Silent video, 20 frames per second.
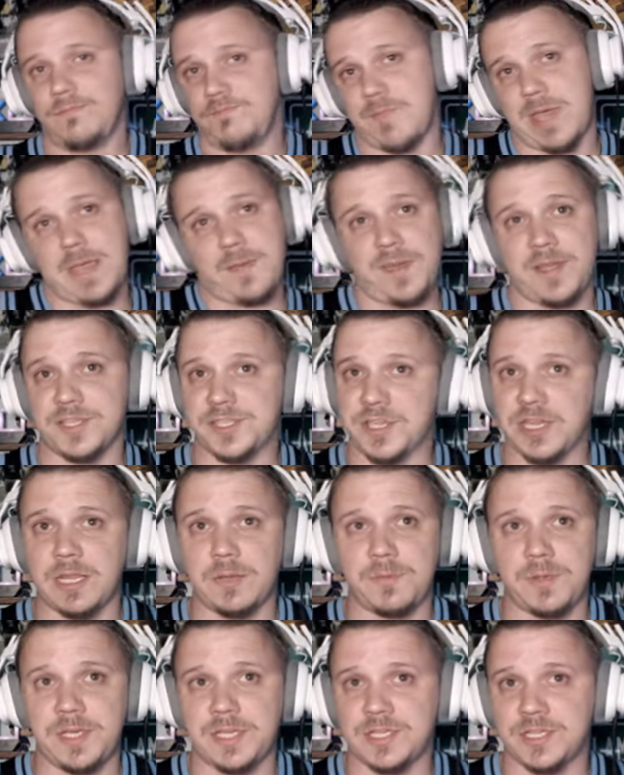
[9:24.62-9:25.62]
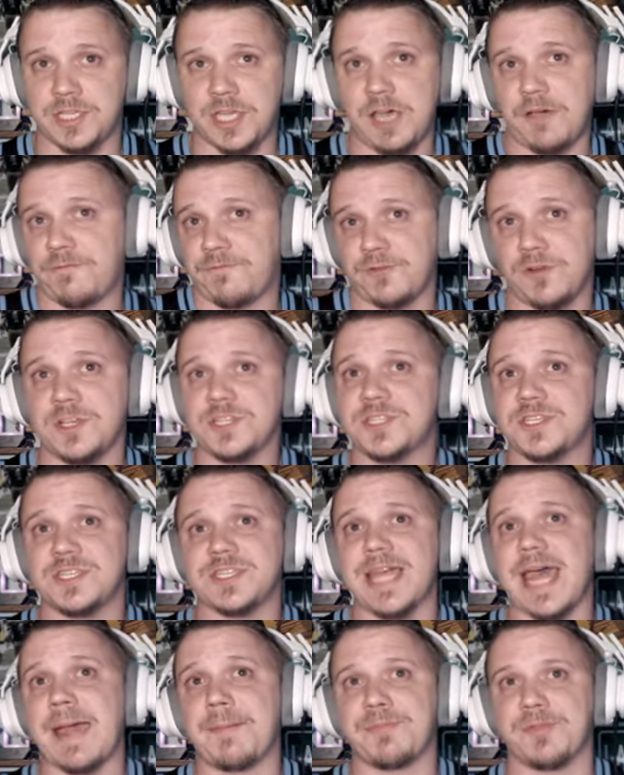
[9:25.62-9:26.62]
Maybe it's gonna be tough for us to
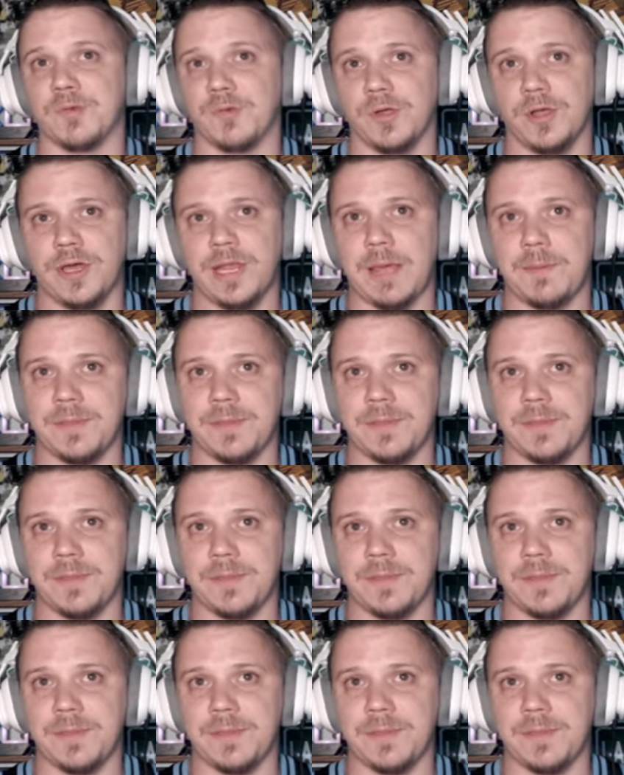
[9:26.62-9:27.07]
stop the run.